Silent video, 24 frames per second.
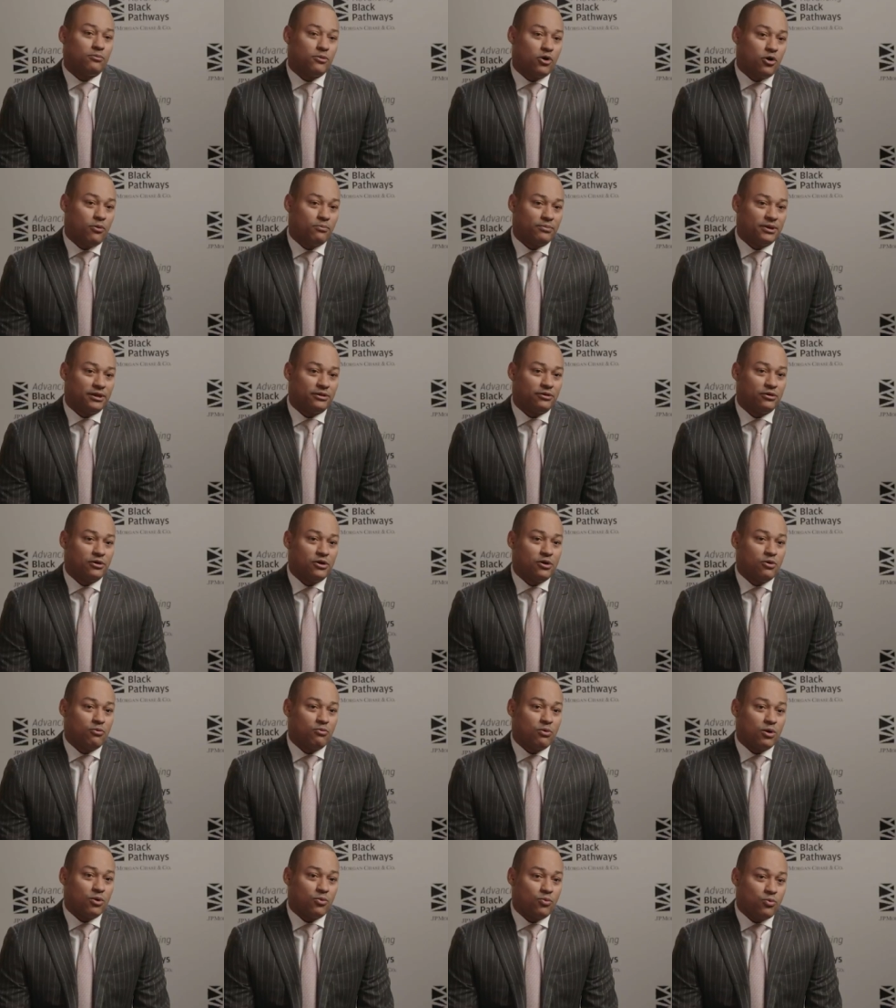moment
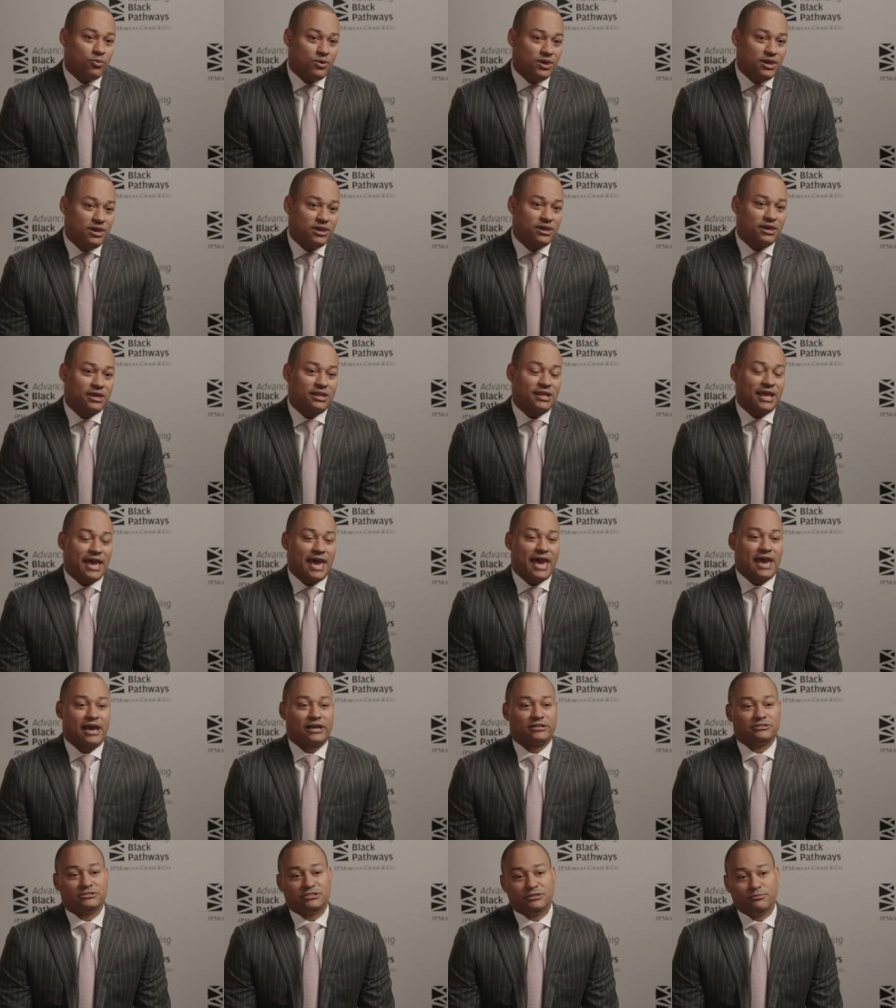where we can
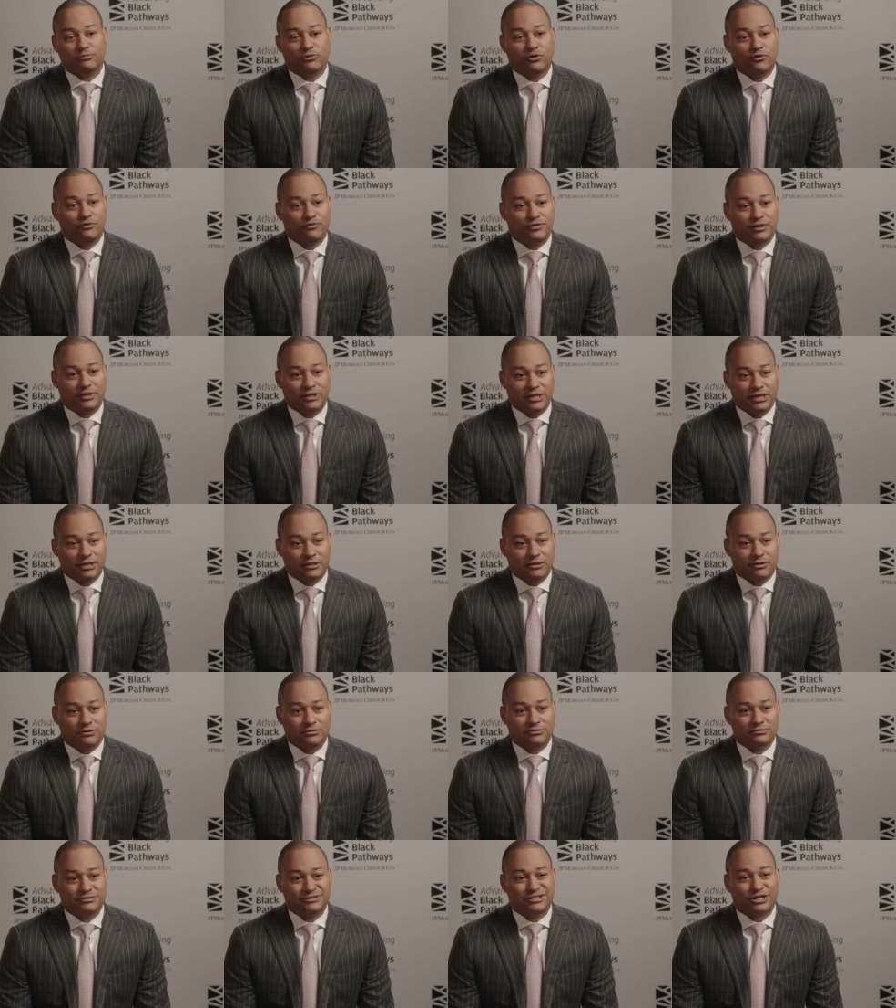actually move the
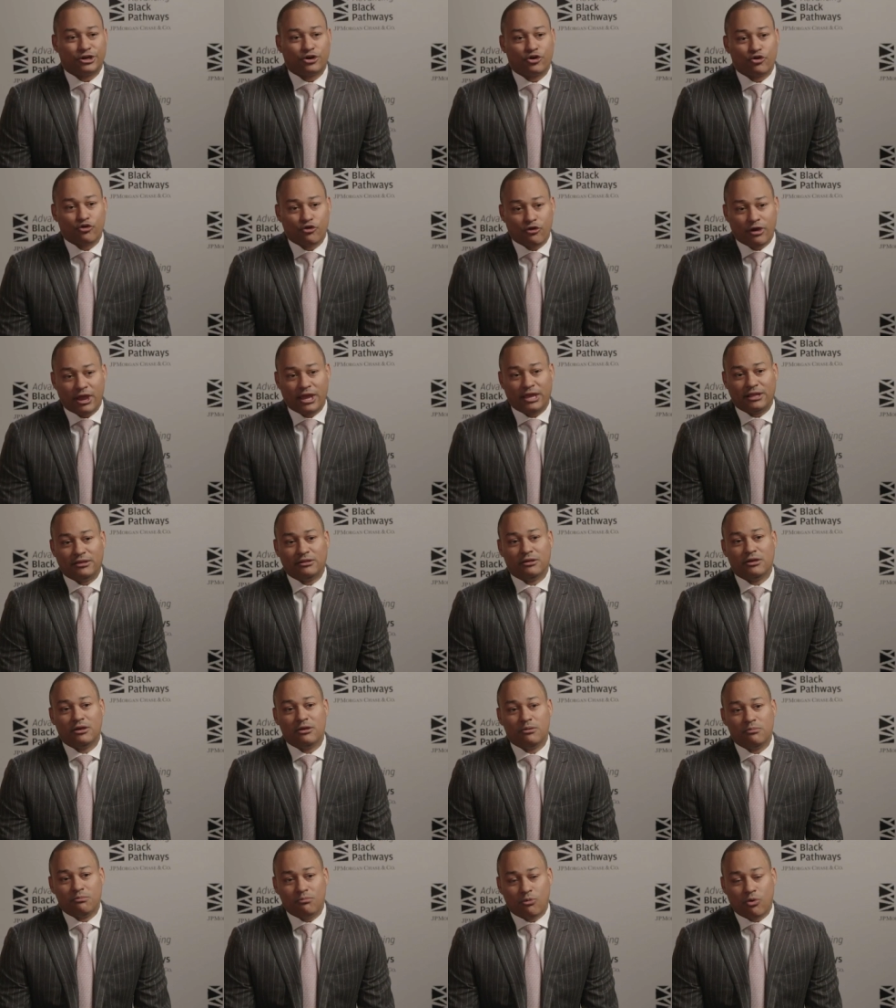needle to create
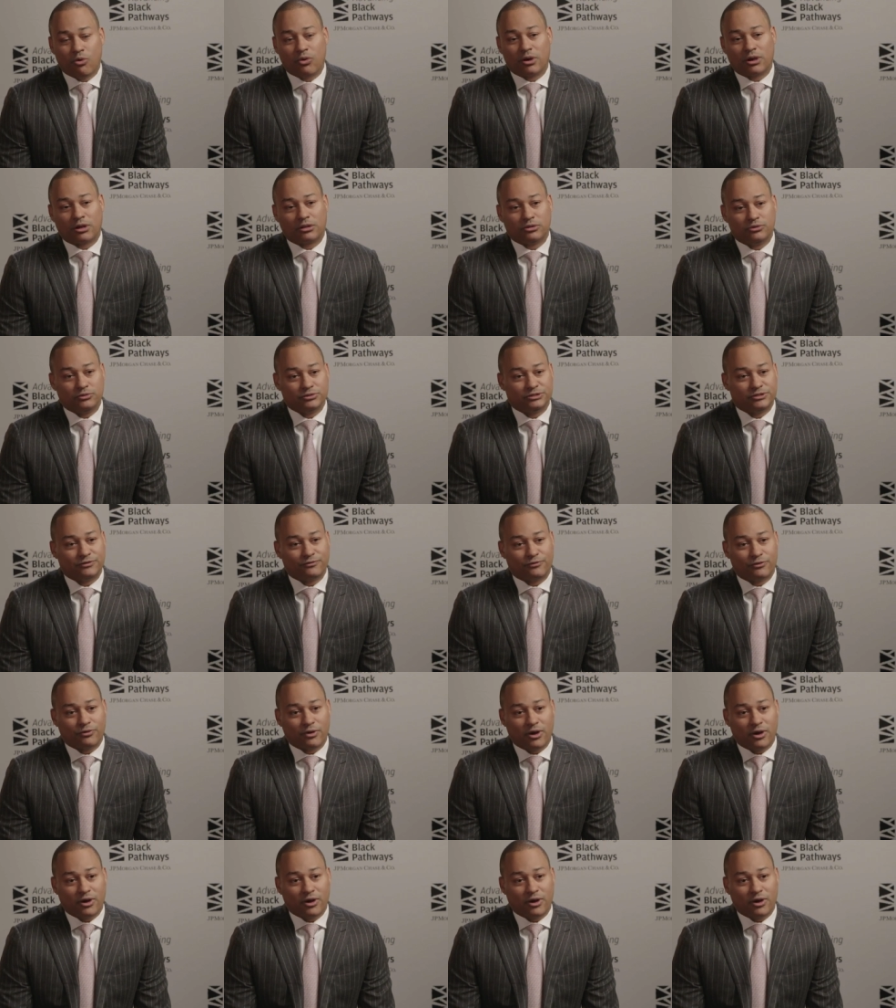more inclusive